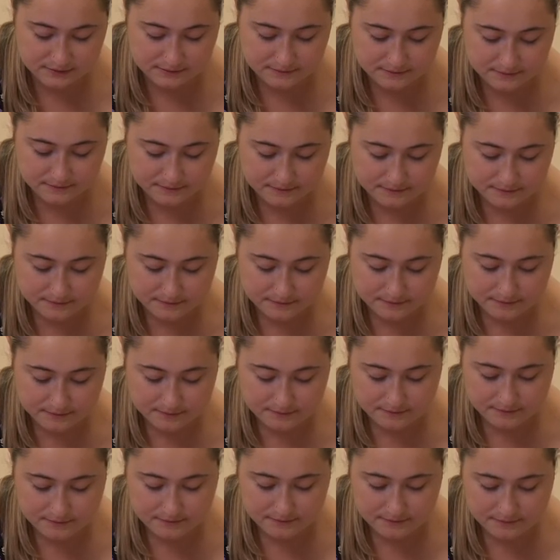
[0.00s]

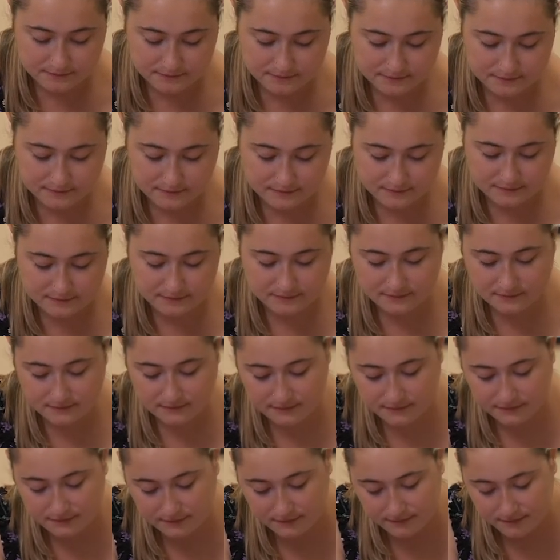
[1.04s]

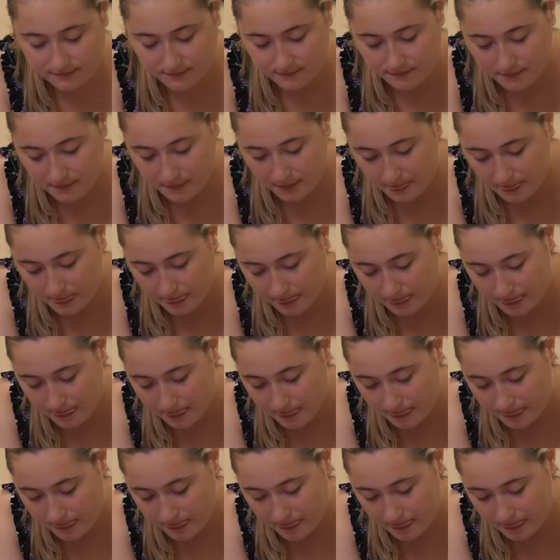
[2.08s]

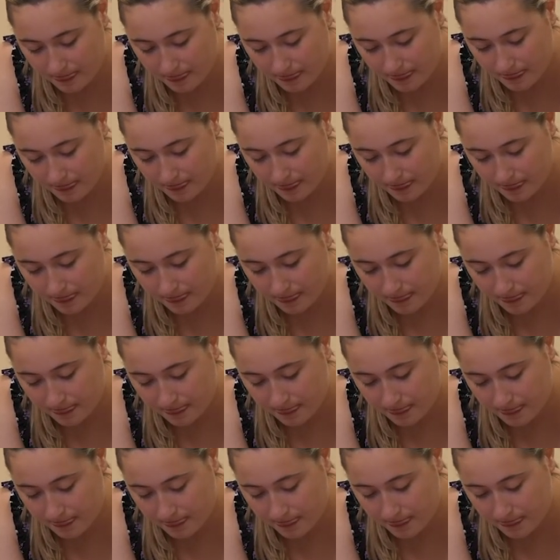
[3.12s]

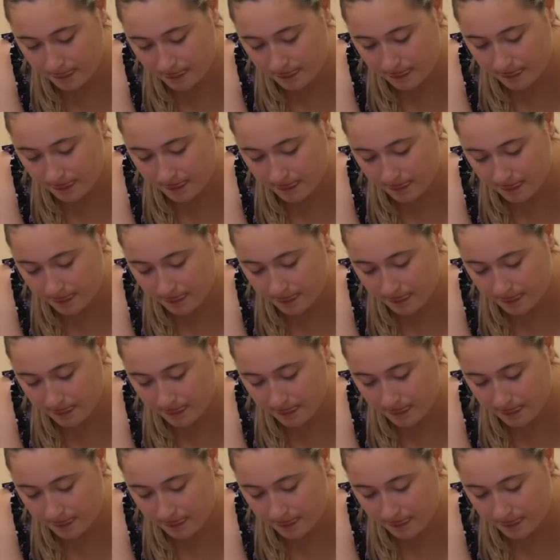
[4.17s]
[no speech]